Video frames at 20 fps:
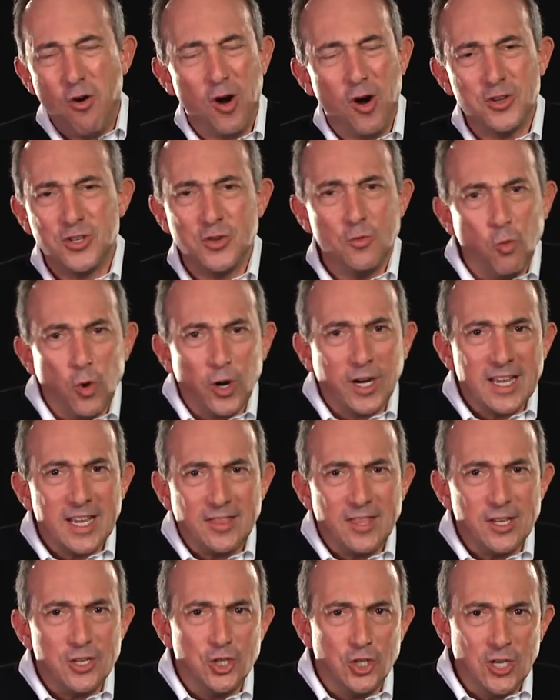hard you work
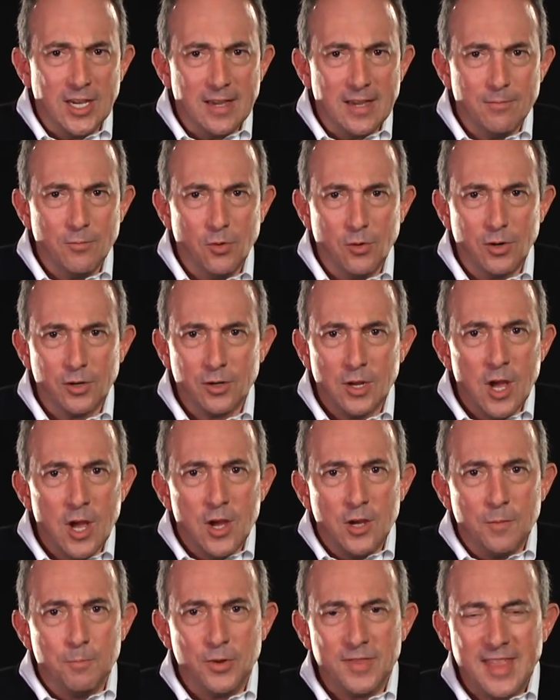at the gym or
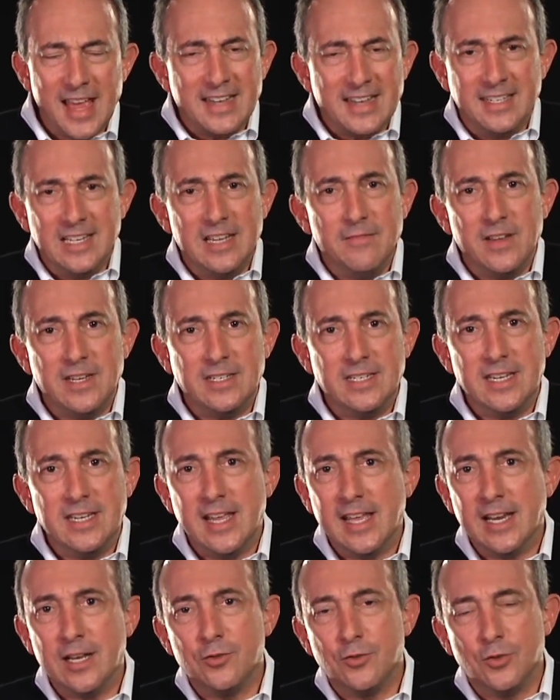put that DVD
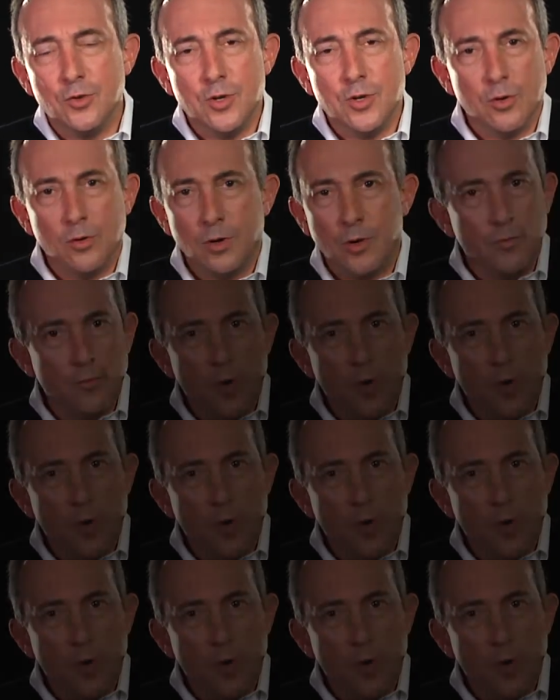in and do your